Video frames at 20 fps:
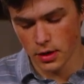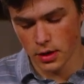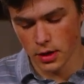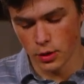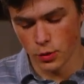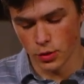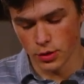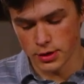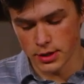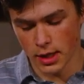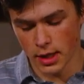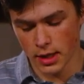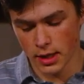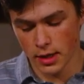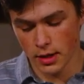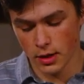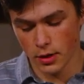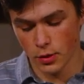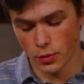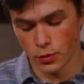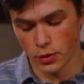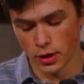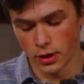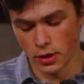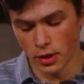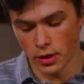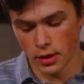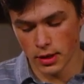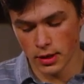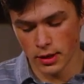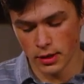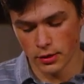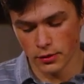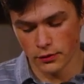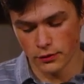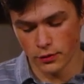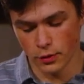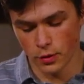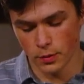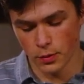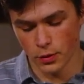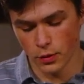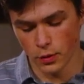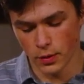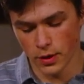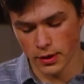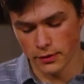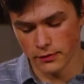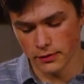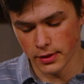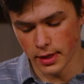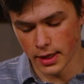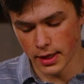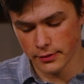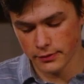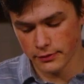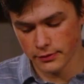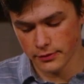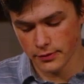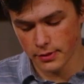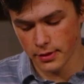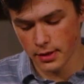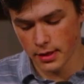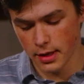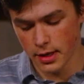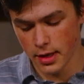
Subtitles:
You were taught regarding your former way of life